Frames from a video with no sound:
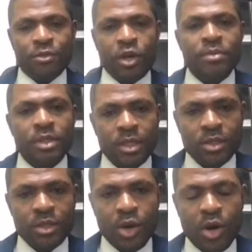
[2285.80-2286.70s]
subsidy
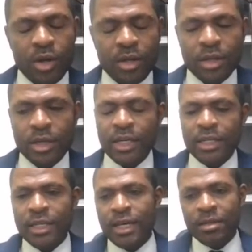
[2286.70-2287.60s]
is gone,
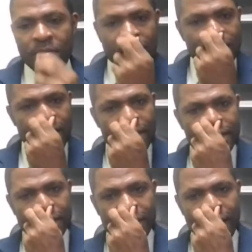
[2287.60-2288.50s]
then it means
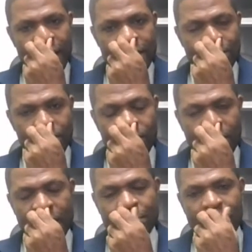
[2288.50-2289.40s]
that gas
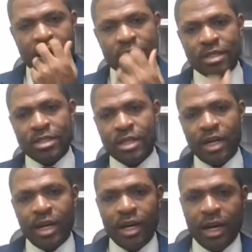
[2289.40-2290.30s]
prices
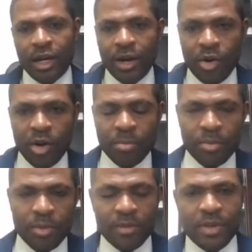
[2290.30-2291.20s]
are up.
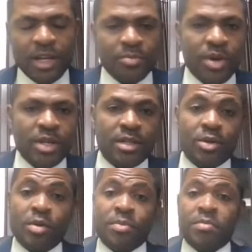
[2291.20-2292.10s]
When gas prices
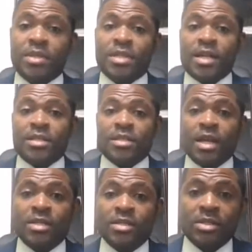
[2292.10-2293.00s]
are up, it means
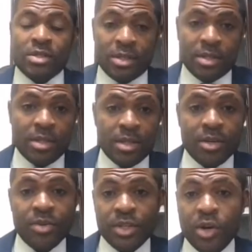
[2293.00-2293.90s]
that's
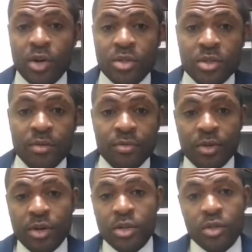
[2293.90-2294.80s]
increased cost of
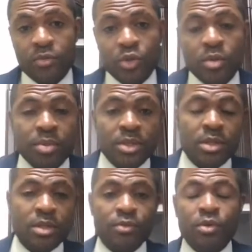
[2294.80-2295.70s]
doing
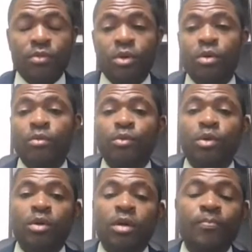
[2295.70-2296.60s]
business
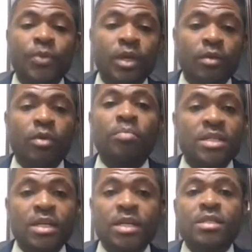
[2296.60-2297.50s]
for
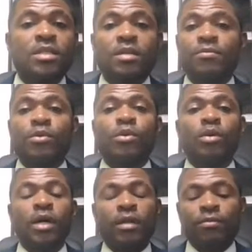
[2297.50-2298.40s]
businesses and for